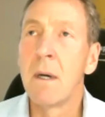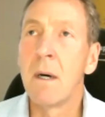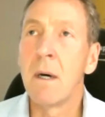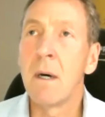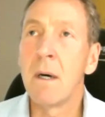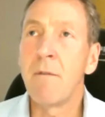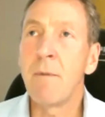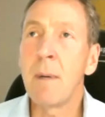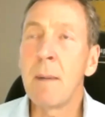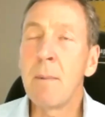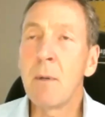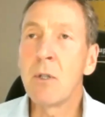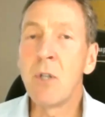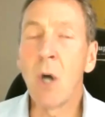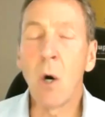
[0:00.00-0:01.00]
if
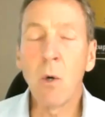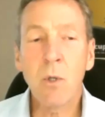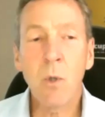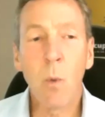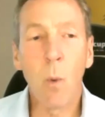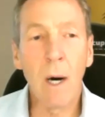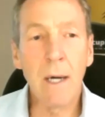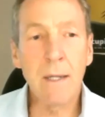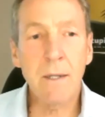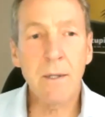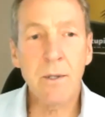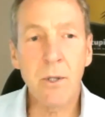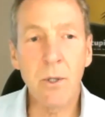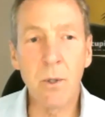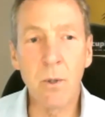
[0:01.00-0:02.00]
people don't want
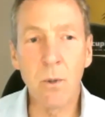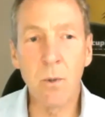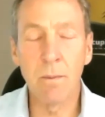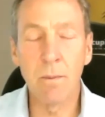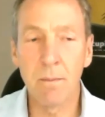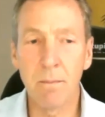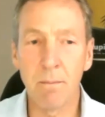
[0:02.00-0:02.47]
to